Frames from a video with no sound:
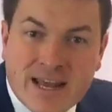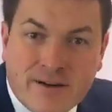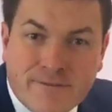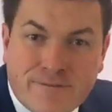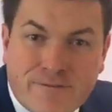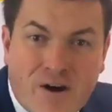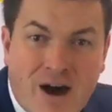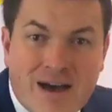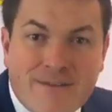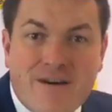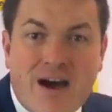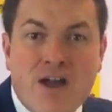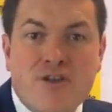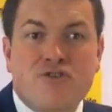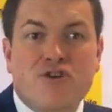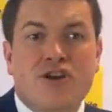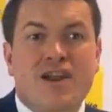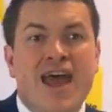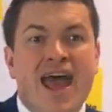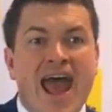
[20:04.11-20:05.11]
At
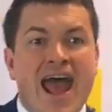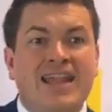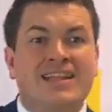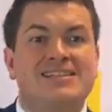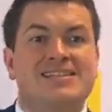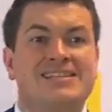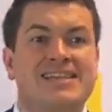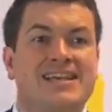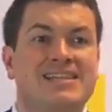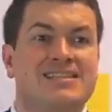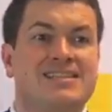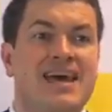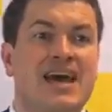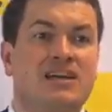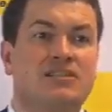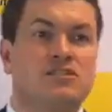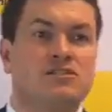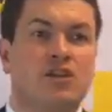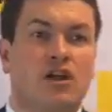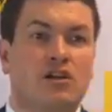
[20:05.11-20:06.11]
500 and
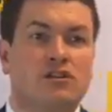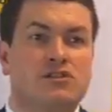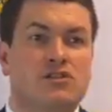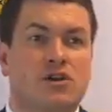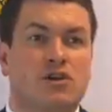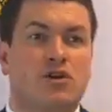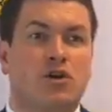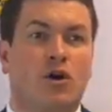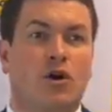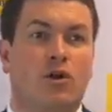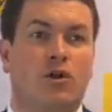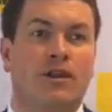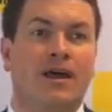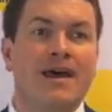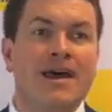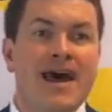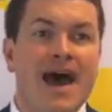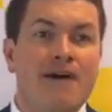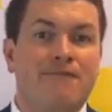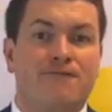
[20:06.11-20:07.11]
$6,000 a call.
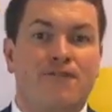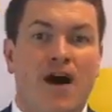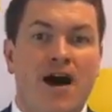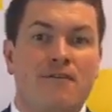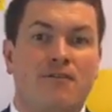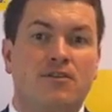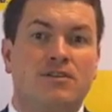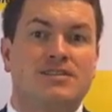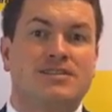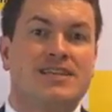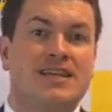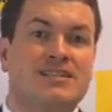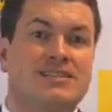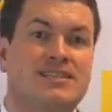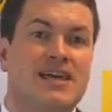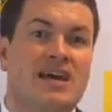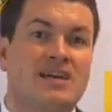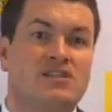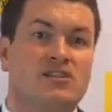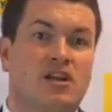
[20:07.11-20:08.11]
At 500,
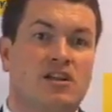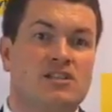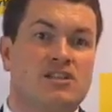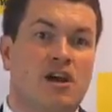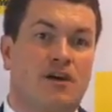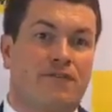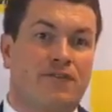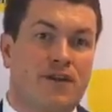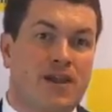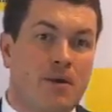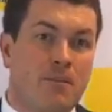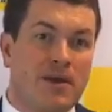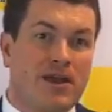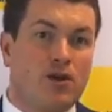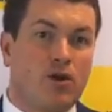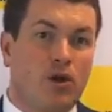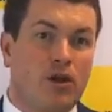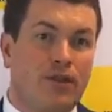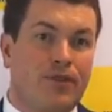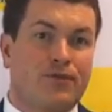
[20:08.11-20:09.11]
$6,000 the offer. Again, we
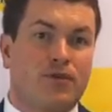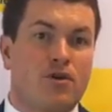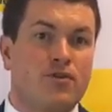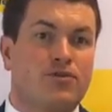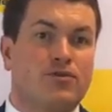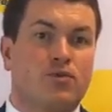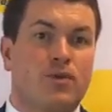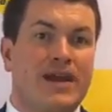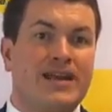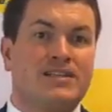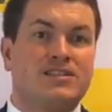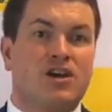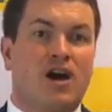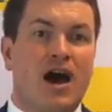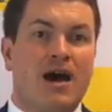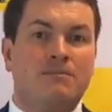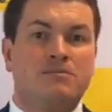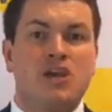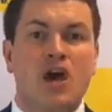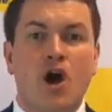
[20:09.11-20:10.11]
call it through 3
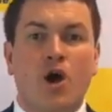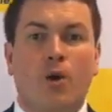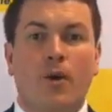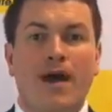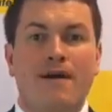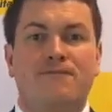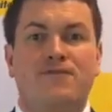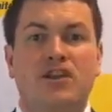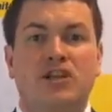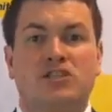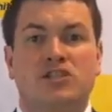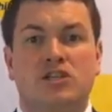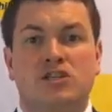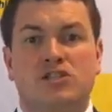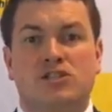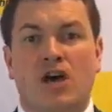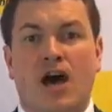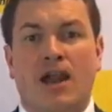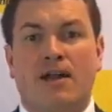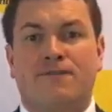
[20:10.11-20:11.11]
times. We're not finished
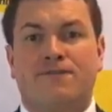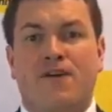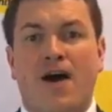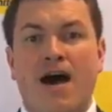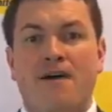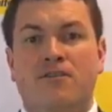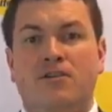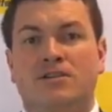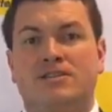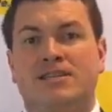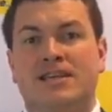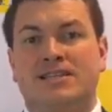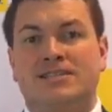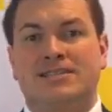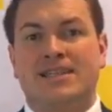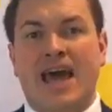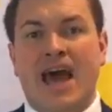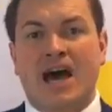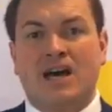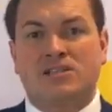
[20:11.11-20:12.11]
inside of 500,
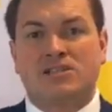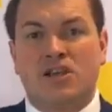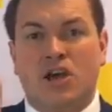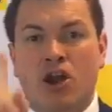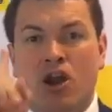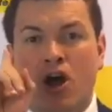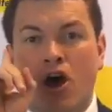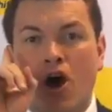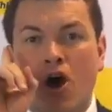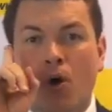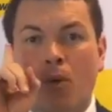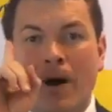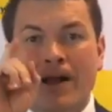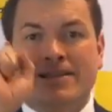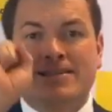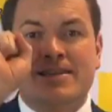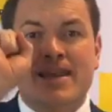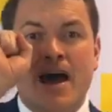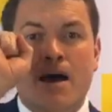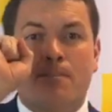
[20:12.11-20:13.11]
6,000.
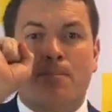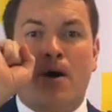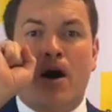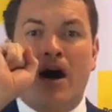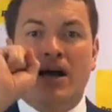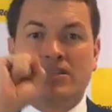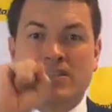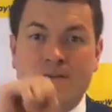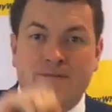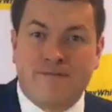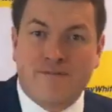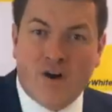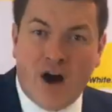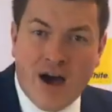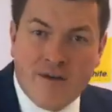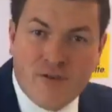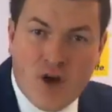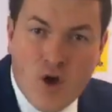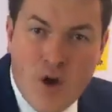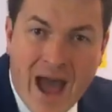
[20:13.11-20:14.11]
Once now buys and
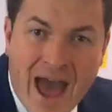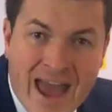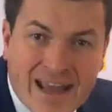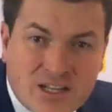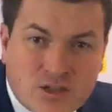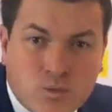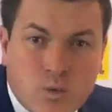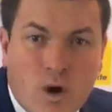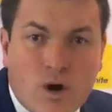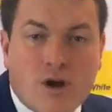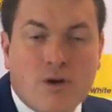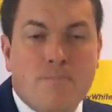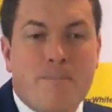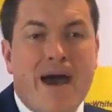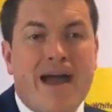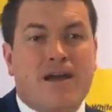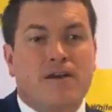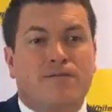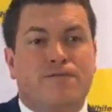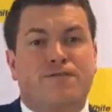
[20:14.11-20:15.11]
508. Welcome
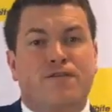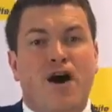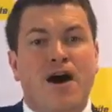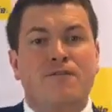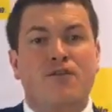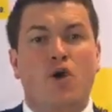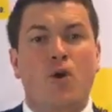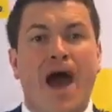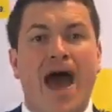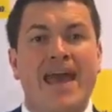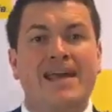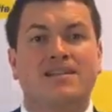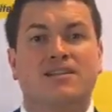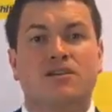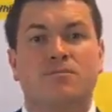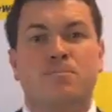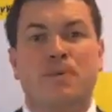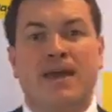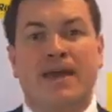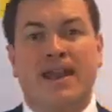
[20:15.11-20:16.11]
back at 508 the
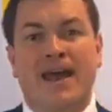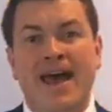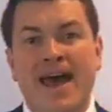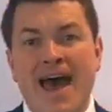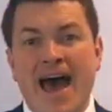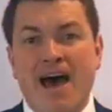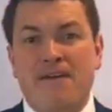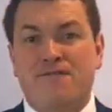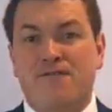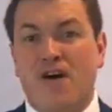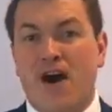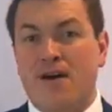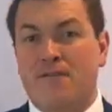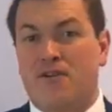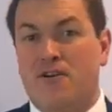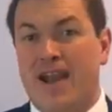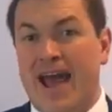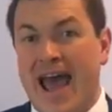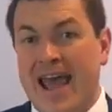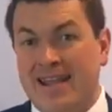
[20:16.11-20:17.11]
bid. At
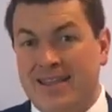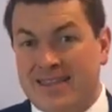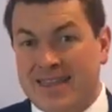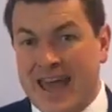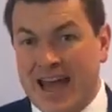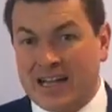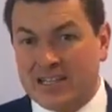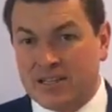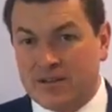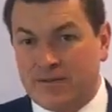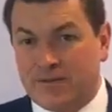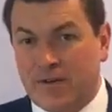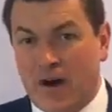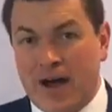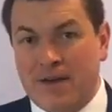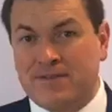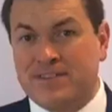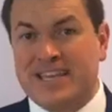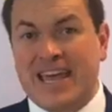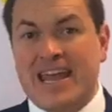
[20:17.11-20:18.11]
508,000,
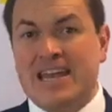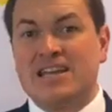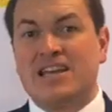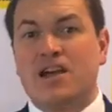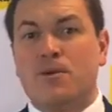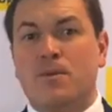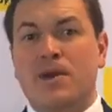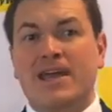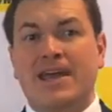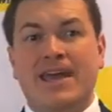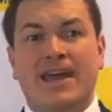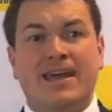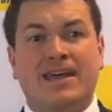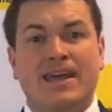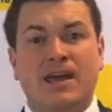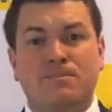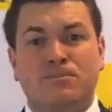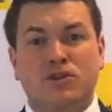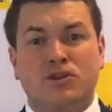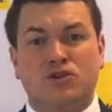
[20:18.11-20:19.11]
510 can we hear?
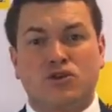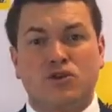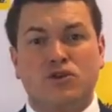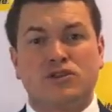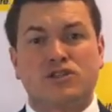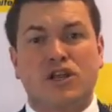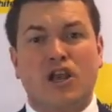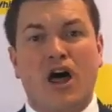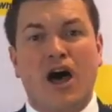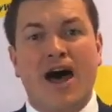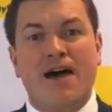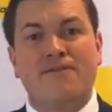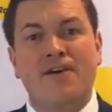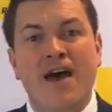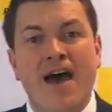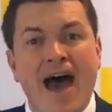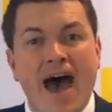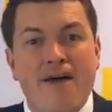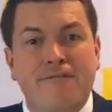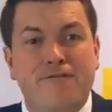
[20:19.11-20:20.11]
Keep the 2s alive.
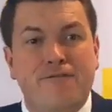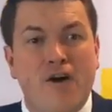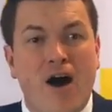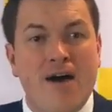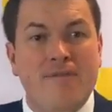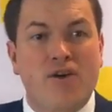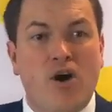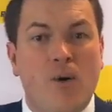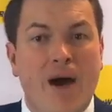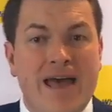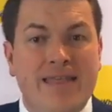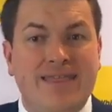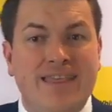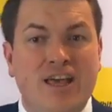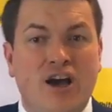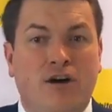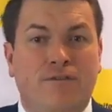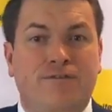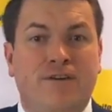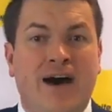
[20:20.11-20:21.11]
At 508 the
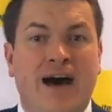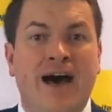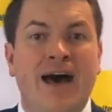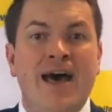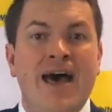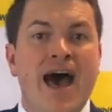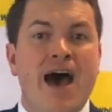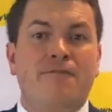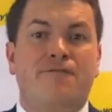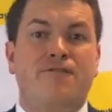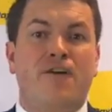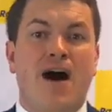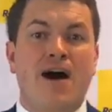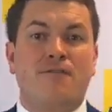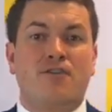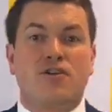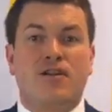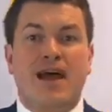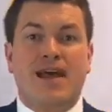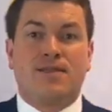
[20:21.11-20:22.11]
offer. At
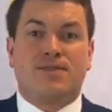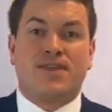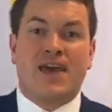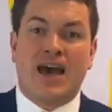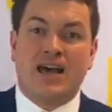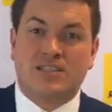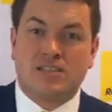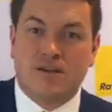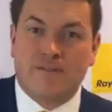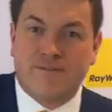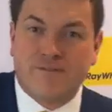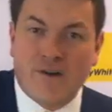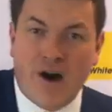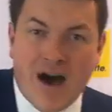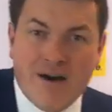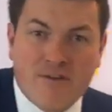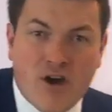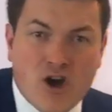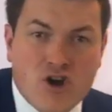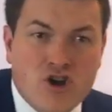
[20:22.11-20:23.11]
508,000 and
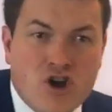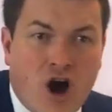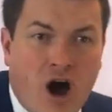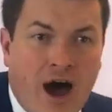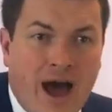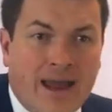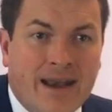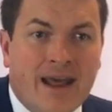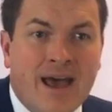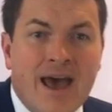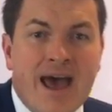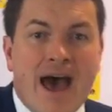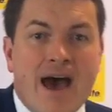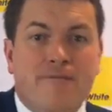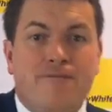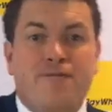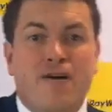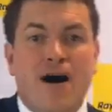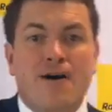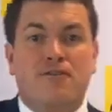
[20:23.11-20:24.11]
509.
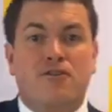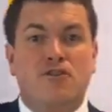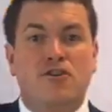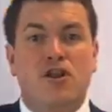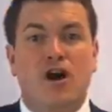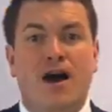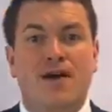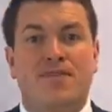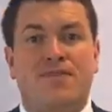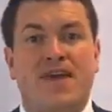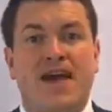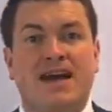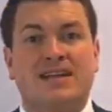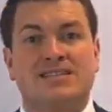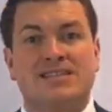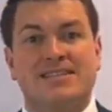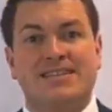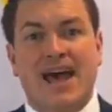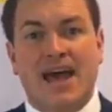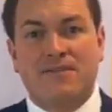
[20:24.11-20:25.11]
At
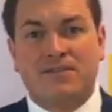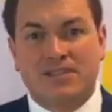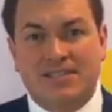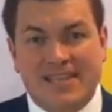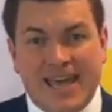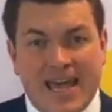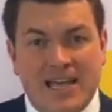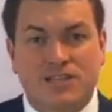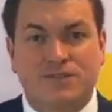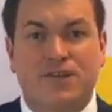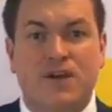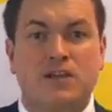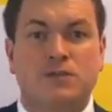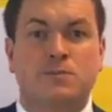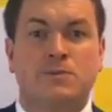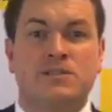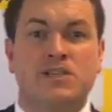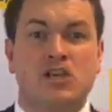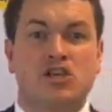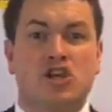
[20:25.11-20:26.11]
509,000, Davis takes first
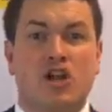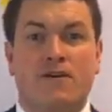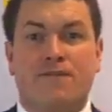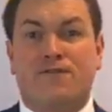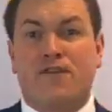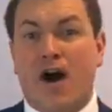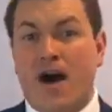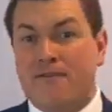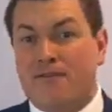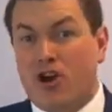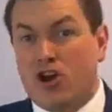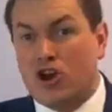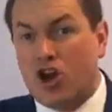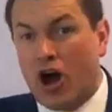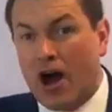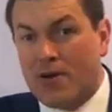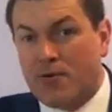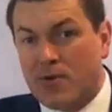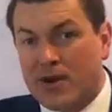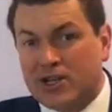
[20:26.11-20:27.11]
position. At
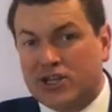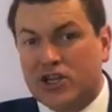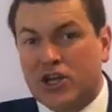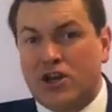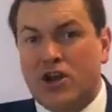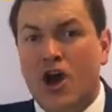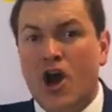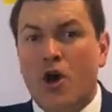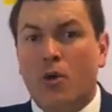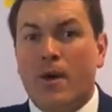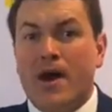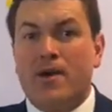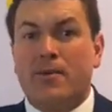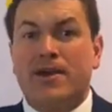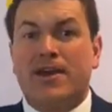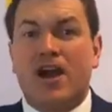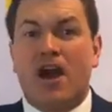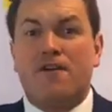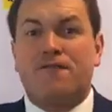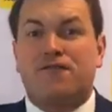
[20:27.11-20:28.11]
509, Richard, where do we
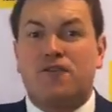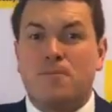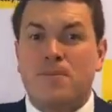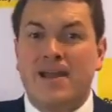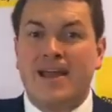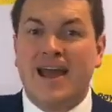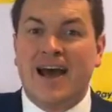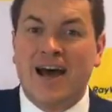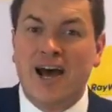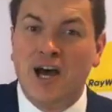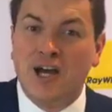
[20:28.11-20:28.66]
go from here?